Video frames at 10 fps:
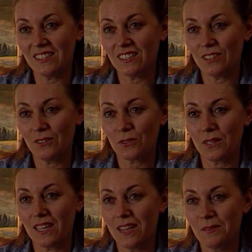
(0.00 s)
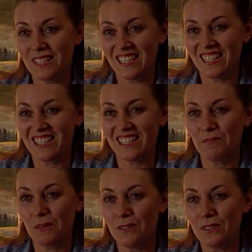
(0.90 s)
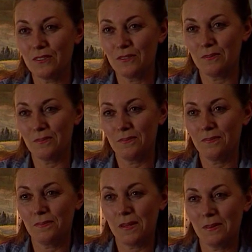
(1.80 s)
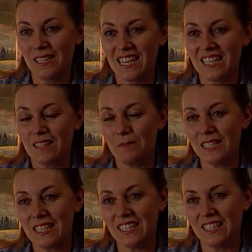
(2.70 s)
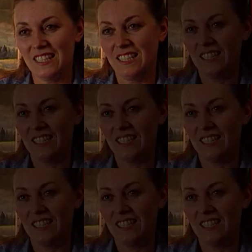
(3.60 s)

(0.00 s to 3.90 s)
So it's quite a high percentage, I suppose, of people attending the meeting.